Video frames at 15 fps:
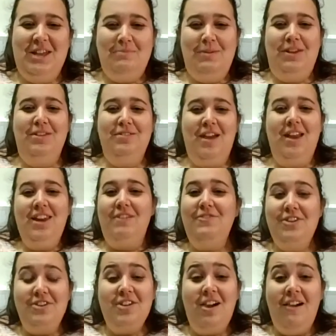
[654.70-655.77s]
because I love
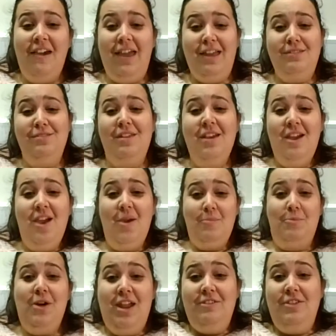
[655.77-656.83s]
you guys. I
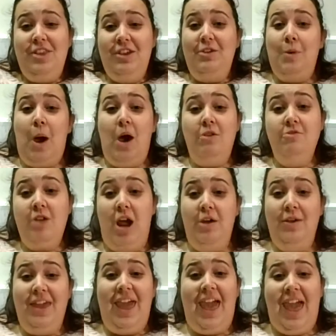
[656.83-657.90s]
pray that you are
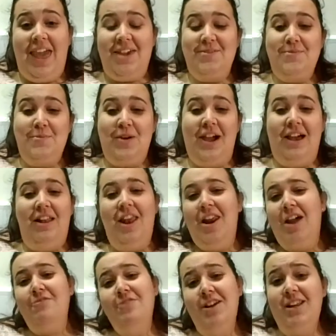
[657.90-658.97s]
okay and well, and
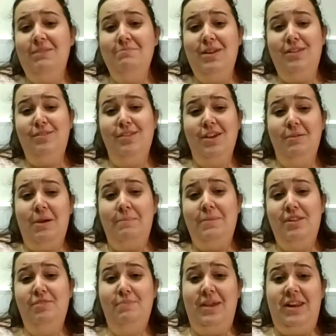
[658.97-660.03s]
I really miss you. I
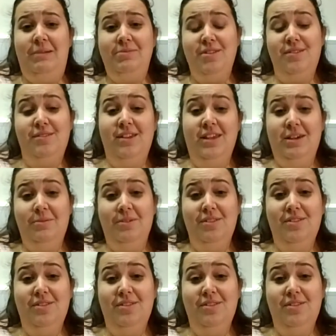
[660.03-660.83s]
miss being able to see you on